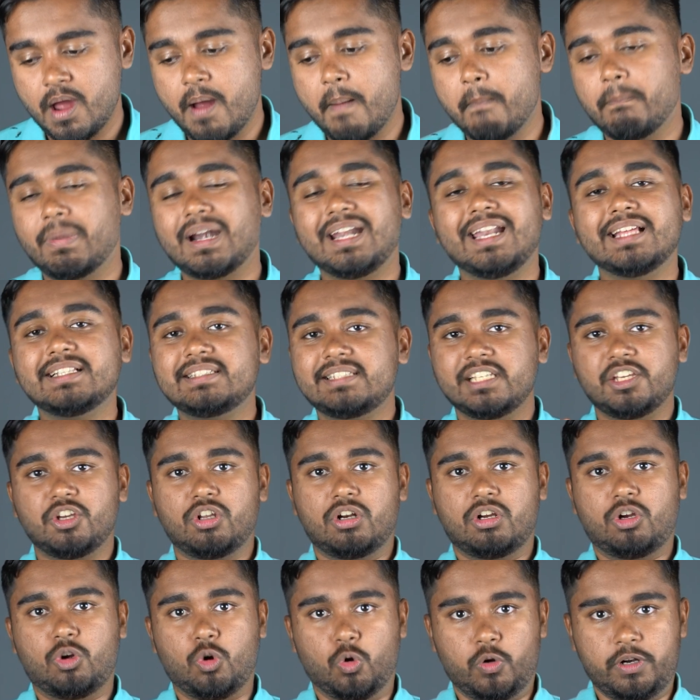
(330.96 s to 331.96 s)
But let's say you're
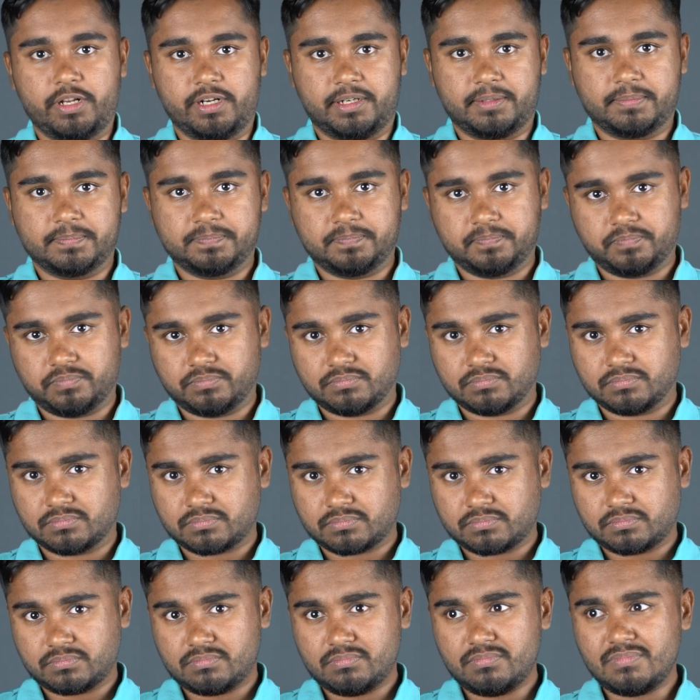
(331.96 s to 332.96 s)
a coder.
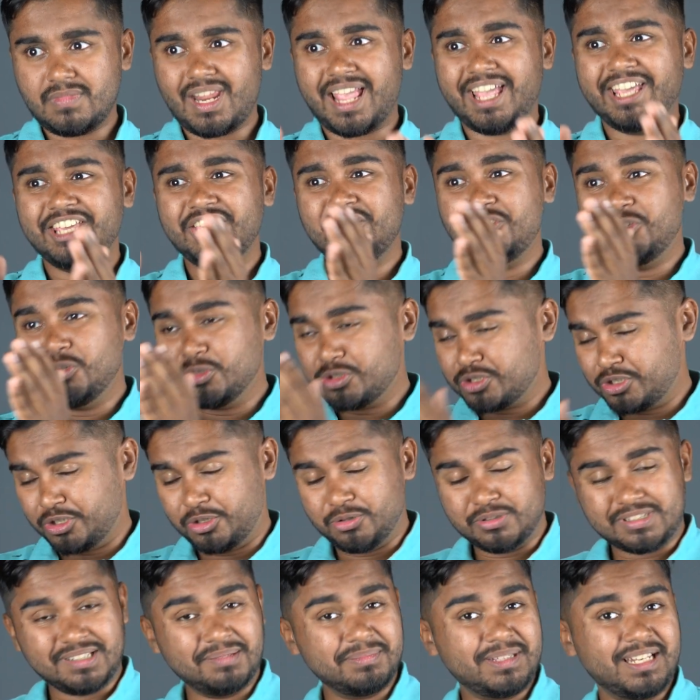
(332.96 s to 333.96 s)
You should do
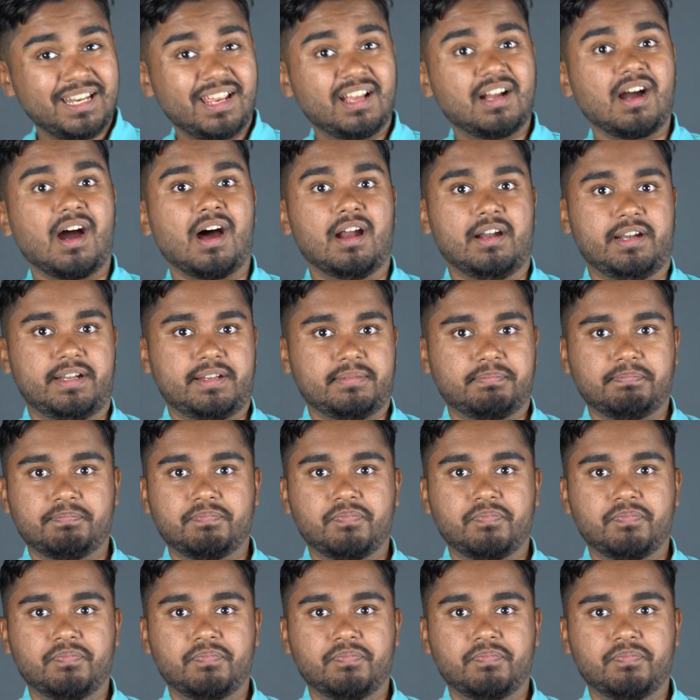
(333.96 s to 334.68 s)
something like art.